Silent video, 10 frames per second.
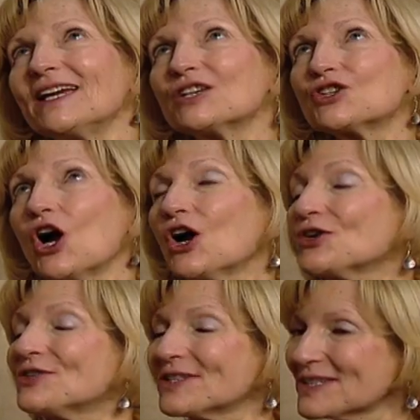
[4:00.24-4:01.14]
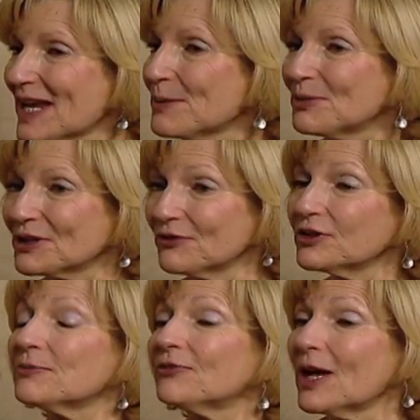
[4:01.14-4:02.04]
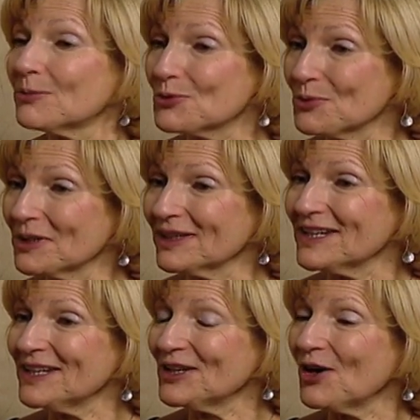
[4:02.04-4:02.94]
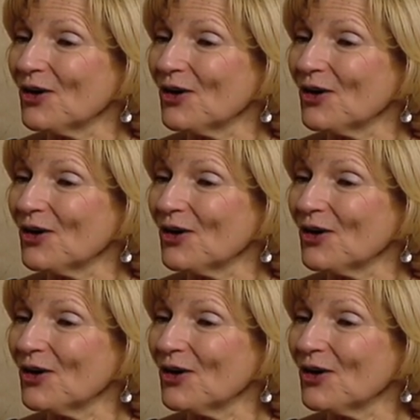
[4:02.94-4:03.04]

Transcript: it's hard to say, but the flip flops really